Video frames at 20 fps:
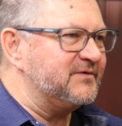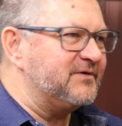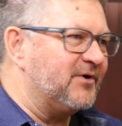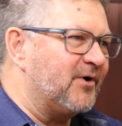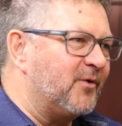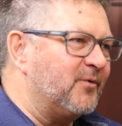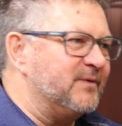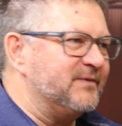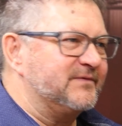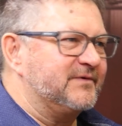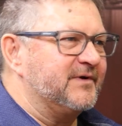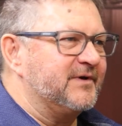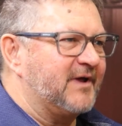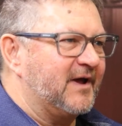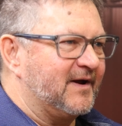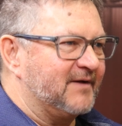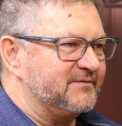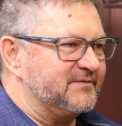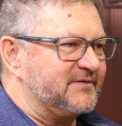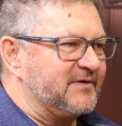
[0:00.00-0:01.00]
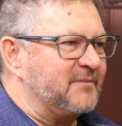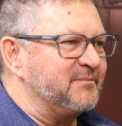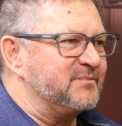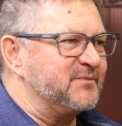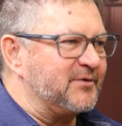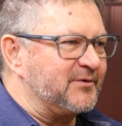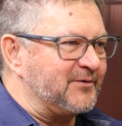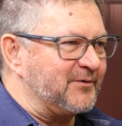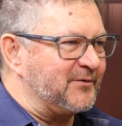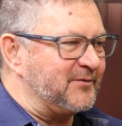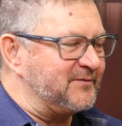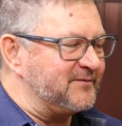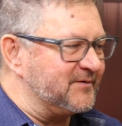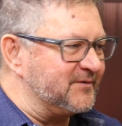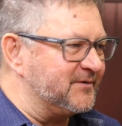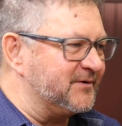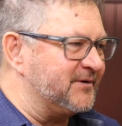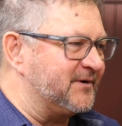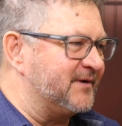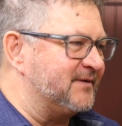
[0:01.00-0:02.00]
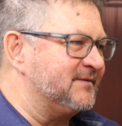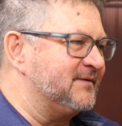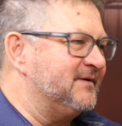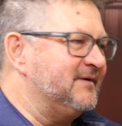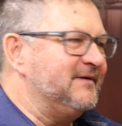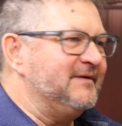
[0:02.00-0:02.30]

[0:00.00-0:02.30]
You're always going to have some turnover, and